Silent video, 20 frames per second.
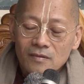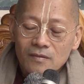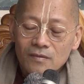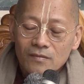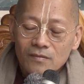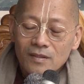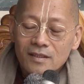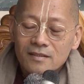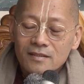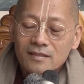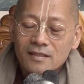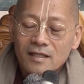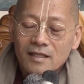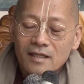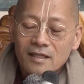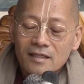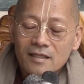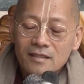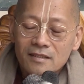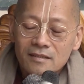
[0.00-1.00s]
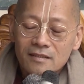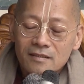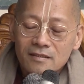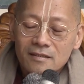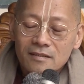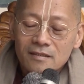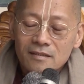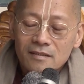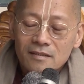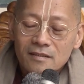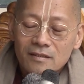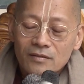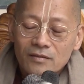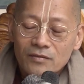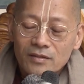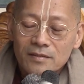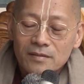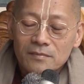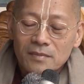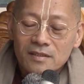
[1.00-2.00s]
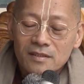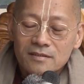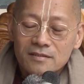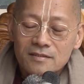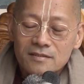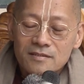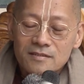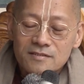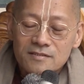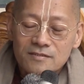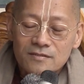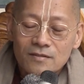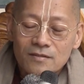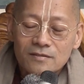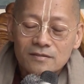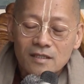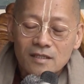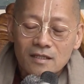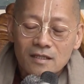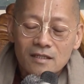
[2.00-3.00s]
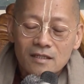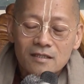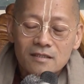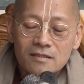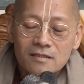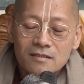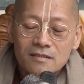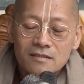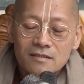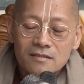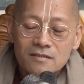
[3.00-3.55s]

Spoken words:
one day when Mother Yaśodā